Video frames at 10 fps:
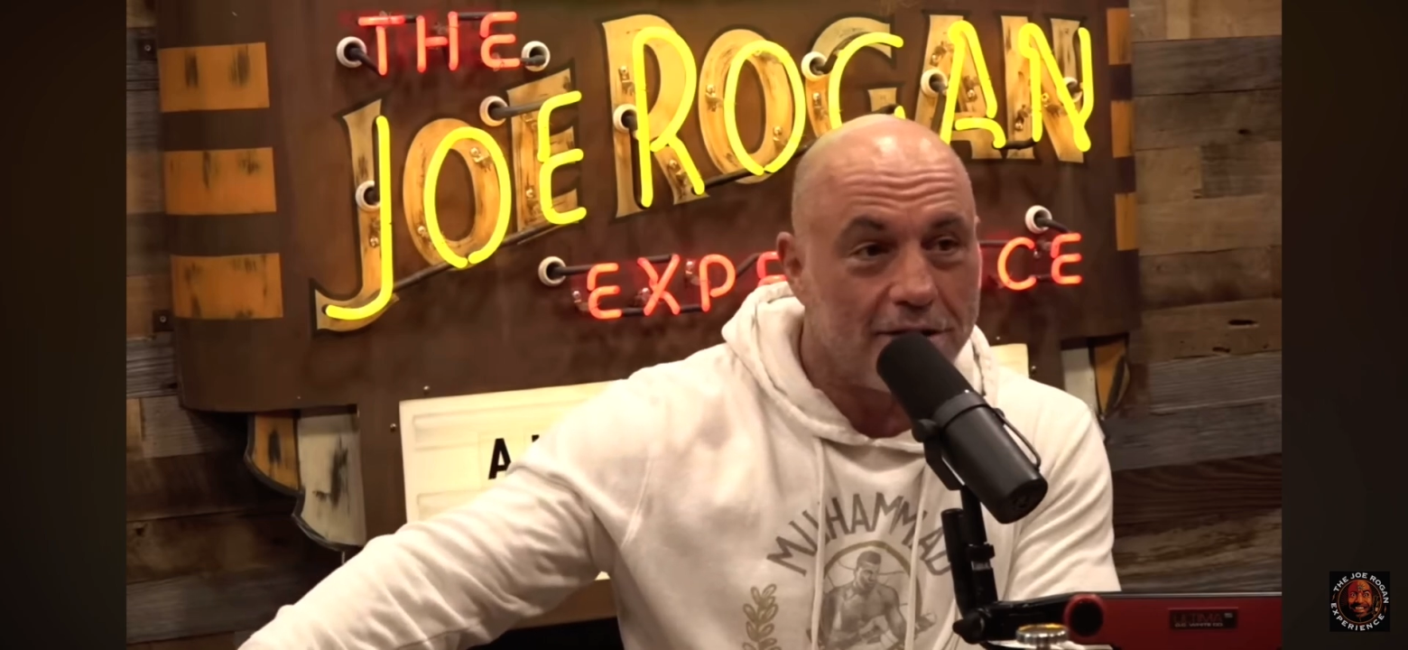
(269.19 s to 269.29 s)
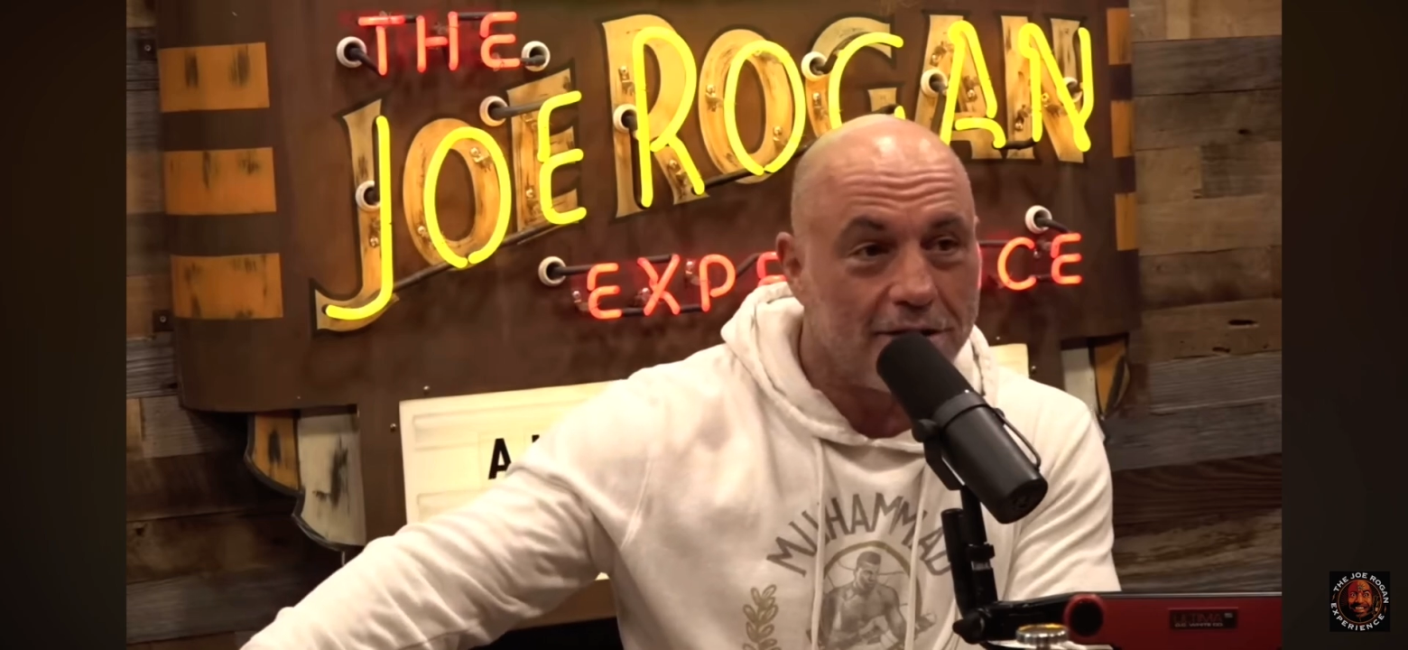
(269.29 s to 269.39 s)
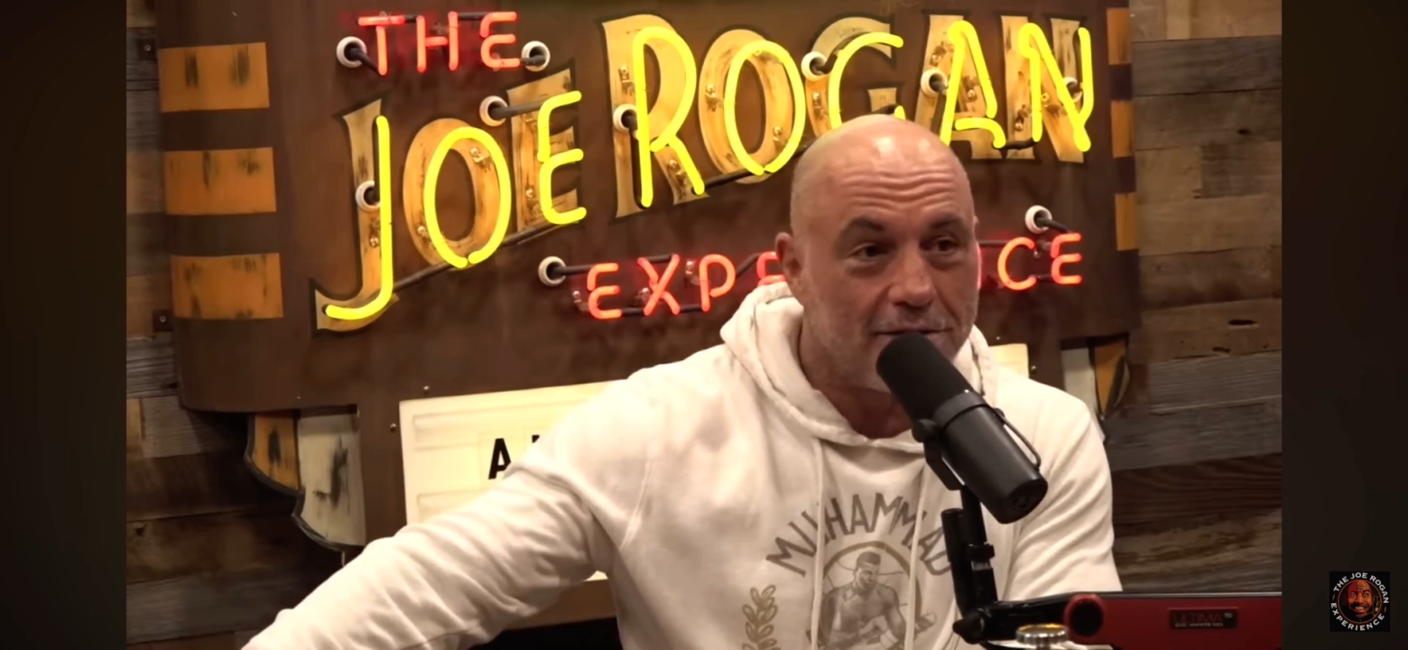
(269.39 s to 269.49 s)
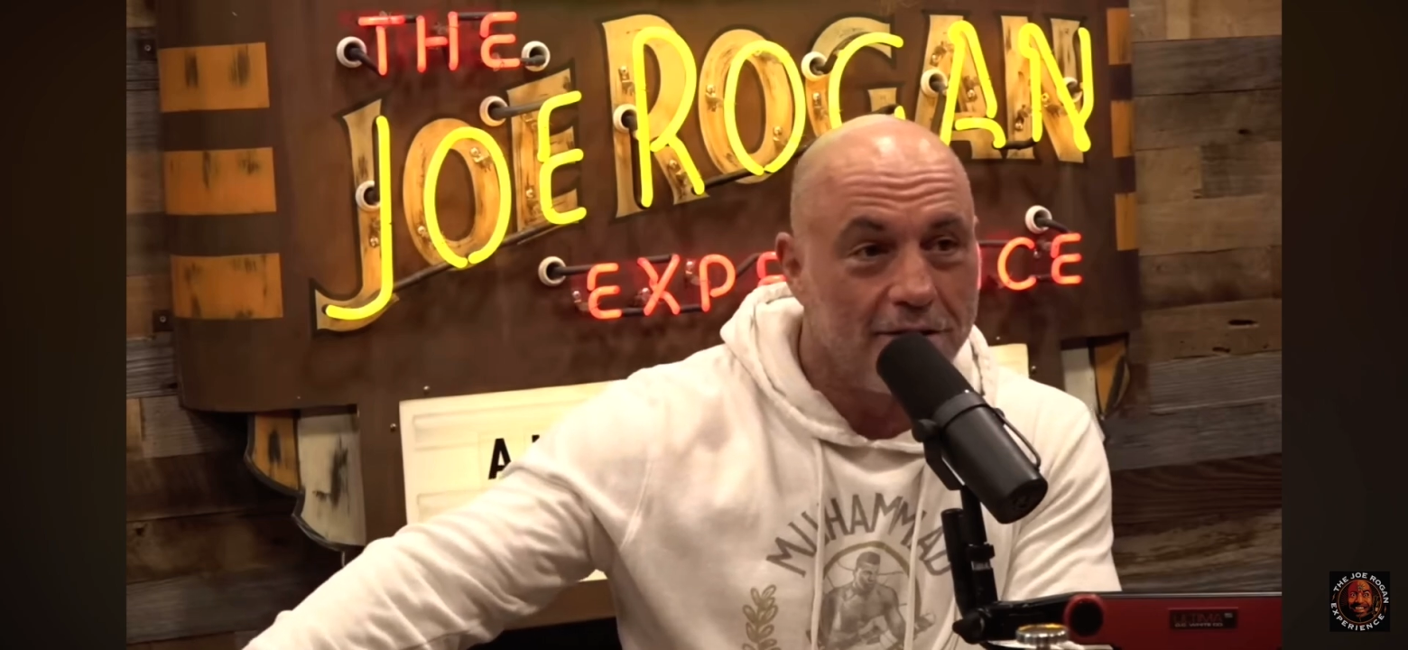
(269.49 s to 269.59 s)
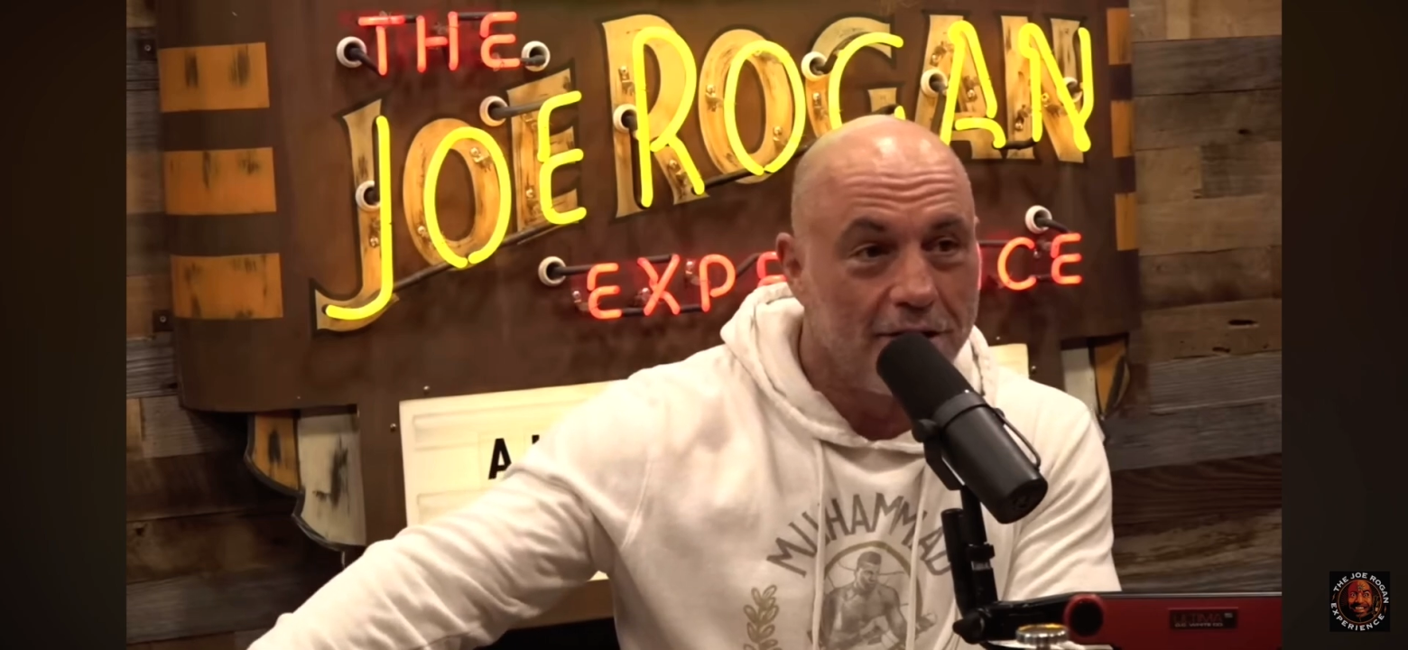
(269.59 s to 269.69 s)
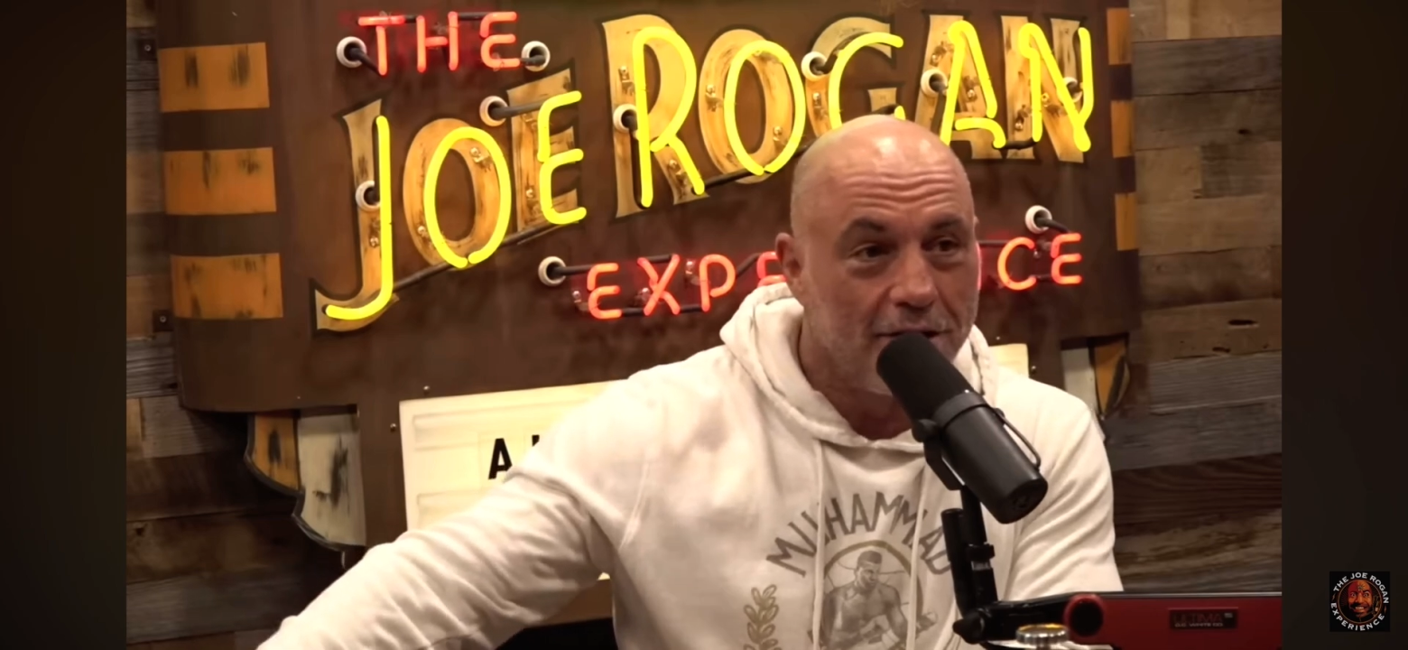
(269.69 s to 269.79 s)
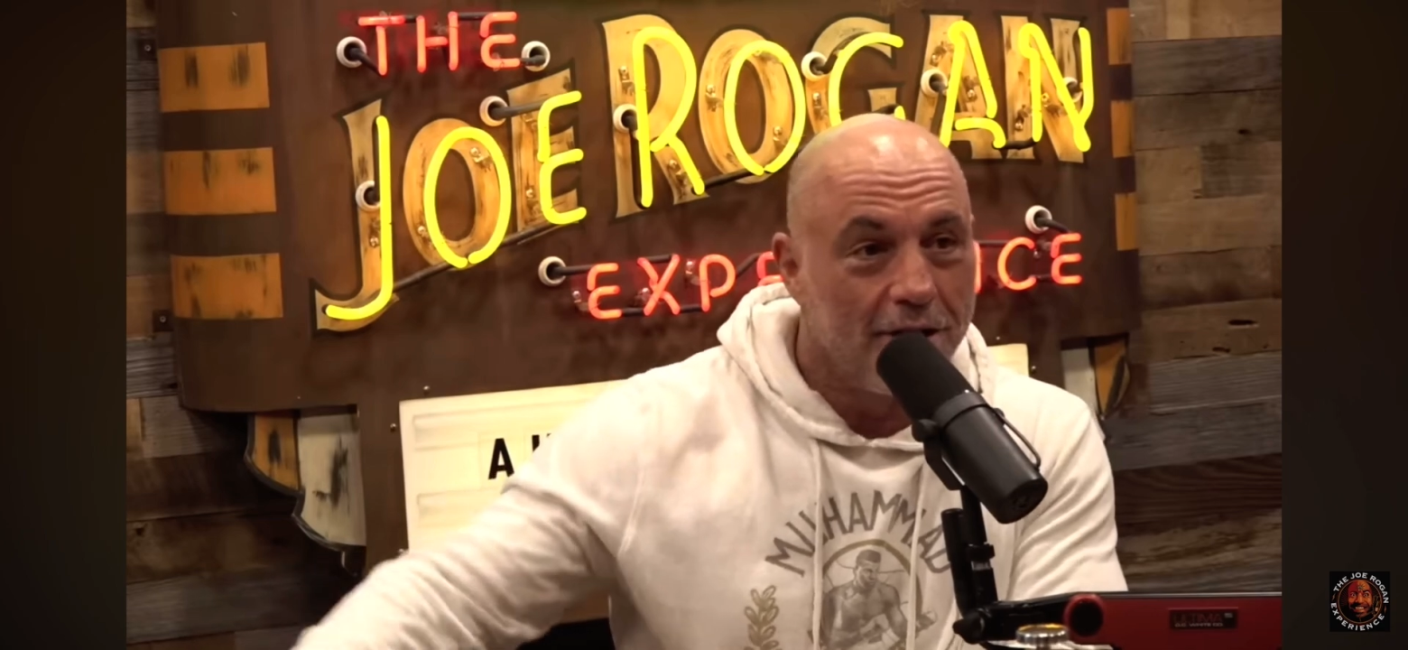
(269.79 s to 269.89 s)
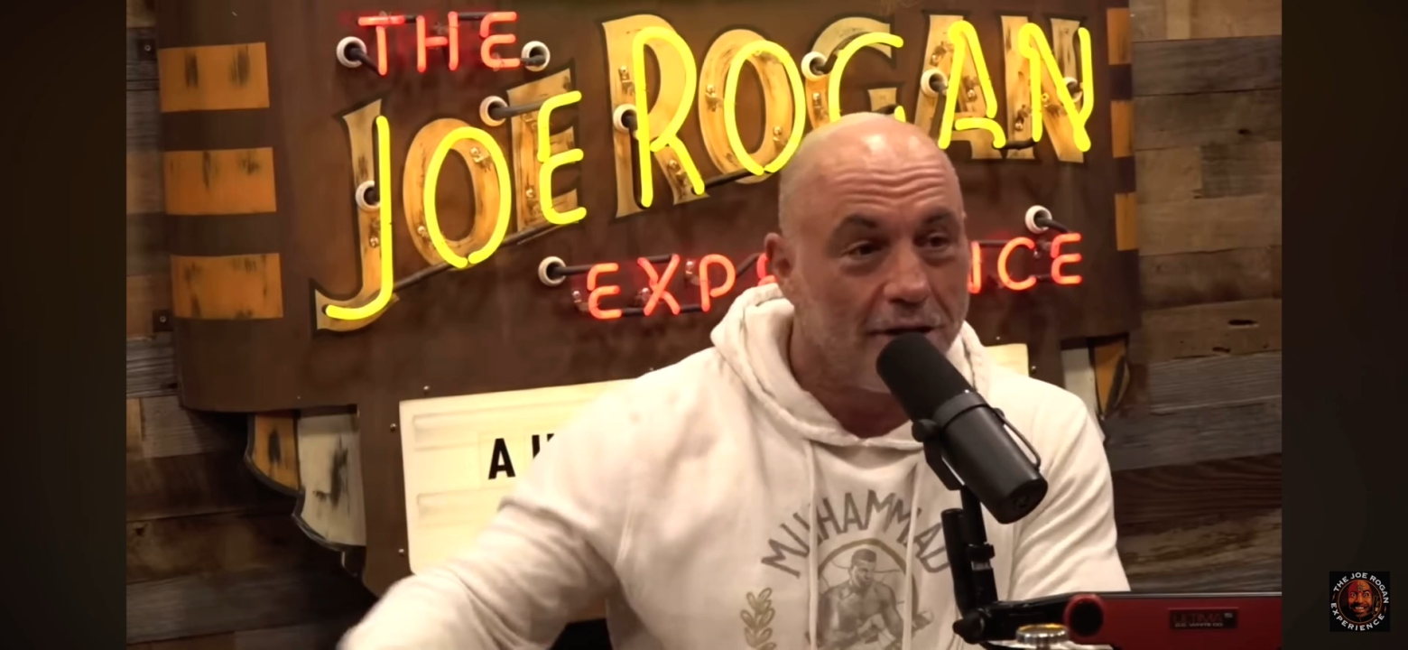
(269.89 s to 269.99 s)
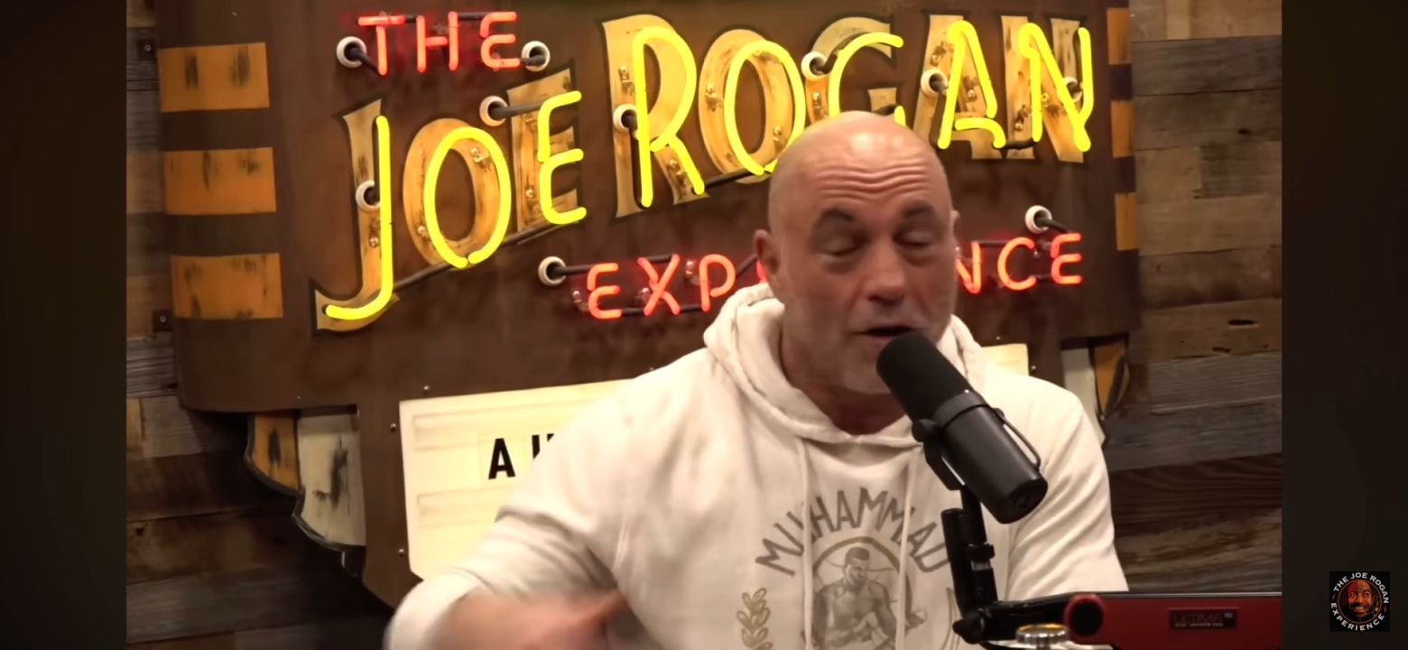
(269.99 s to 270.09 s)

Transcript: So the